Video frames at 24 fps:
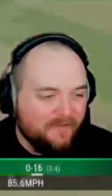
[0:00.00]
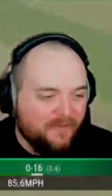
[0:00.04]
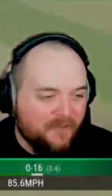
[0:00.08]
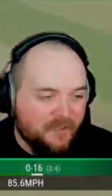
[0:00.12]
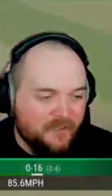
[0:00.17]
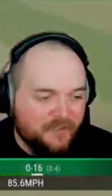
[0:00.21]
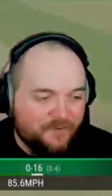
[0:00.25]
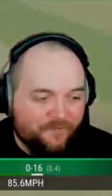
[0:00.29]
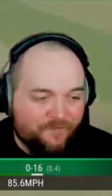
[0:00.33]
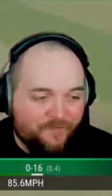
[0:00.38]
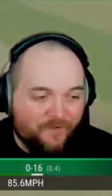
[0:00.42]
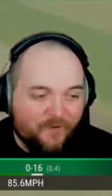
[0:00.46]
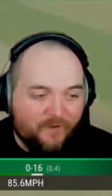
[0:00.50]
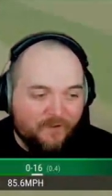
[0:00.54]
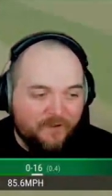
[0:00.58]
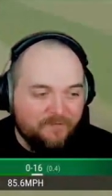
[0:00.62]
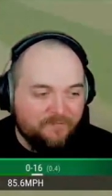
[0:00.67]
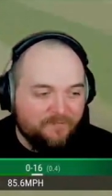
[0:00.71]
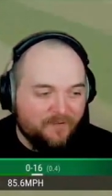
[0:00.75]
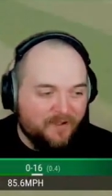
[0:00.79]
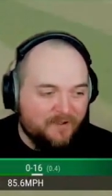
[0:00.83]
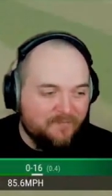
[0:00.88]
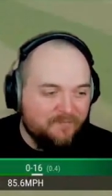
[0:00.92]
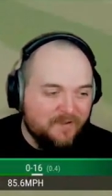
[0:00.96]
That's fine
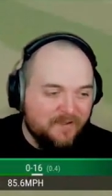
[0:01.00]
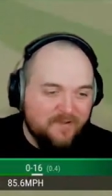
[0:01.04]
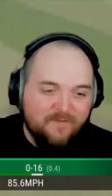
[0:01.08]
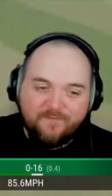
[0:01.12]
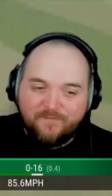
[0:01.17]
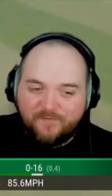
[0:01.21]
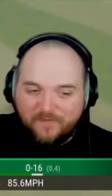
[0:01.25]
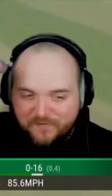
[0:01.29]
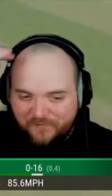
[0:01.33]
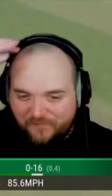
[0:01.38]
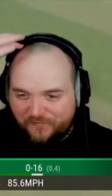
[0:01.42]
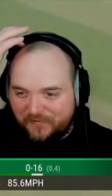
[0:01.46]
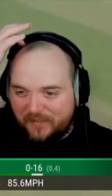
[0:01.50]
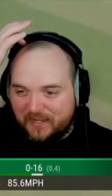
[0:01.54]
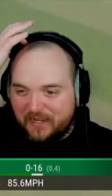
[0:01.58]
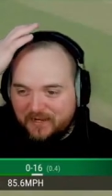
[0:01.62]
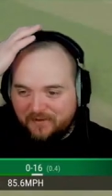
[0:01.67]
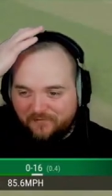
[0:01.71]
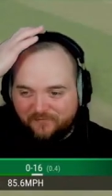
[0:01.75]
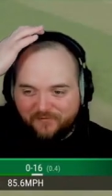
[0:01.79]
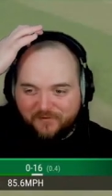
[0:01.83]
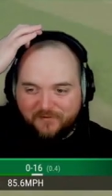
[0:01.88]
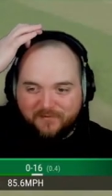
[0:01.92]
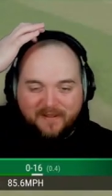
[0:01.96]
by me.
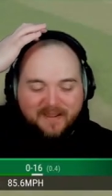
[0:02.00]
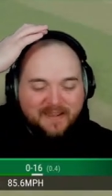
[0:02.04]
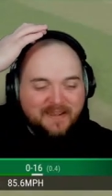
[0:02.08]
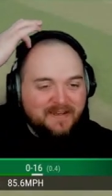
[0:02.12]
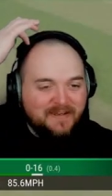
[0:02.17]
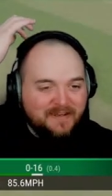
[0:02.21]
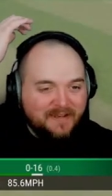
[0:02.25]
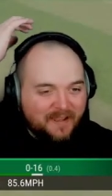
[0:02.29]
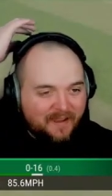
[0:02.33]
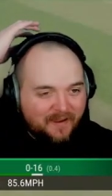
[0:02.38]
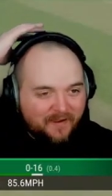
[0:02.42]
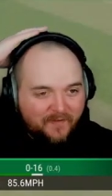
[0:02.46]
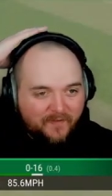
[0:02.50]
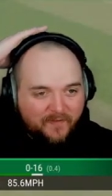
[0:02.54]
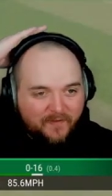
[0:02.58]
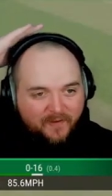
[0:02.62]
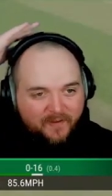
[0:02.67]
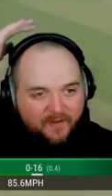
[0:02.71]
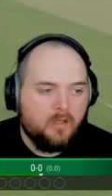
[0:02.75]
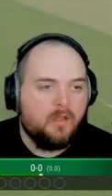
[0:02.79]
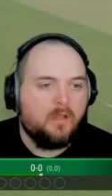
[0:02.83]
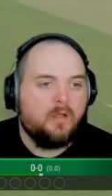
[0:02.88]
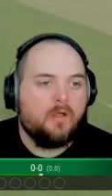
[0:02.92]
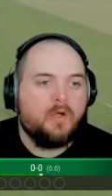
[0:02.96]
fifteen from eight now.
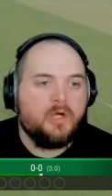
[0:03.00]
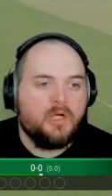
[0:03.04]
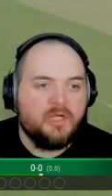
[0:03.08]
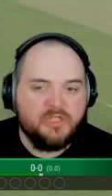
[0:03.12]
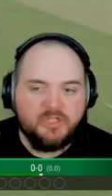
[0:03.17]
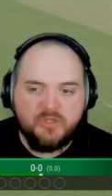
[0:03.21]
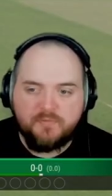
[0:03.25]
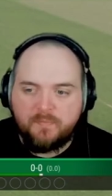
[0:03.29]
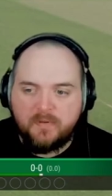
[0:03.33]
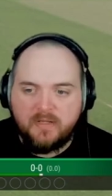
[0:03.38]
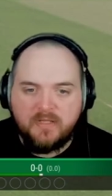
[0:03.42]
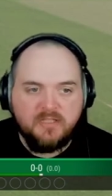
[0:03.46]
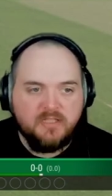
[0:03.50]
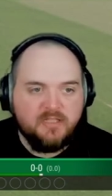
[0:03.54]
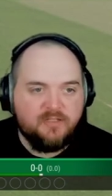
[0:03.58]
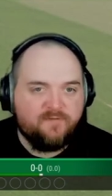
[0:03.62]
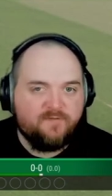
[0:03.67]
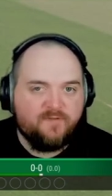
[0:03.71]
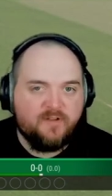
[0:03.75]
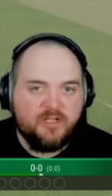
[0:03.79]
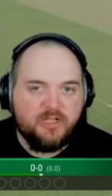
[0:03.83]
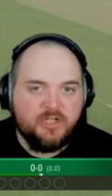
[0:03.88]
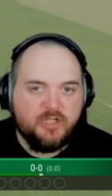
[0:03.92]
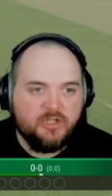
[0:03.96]
All right, spin to
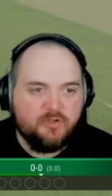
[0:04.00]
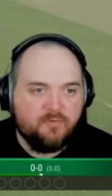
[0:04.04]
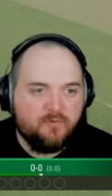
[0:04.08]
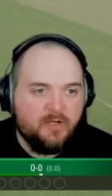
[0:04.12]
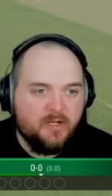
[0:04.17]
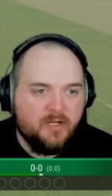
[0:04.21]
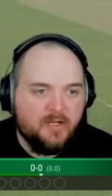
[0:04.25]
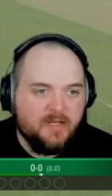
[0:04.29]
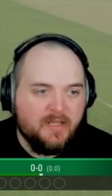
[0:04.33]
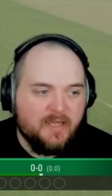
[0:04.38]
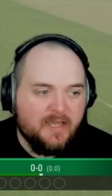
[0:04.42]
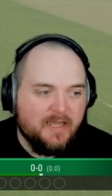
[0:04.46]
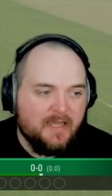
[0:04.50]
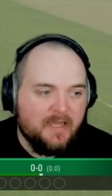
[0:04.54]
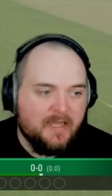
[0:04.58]
finish. We need...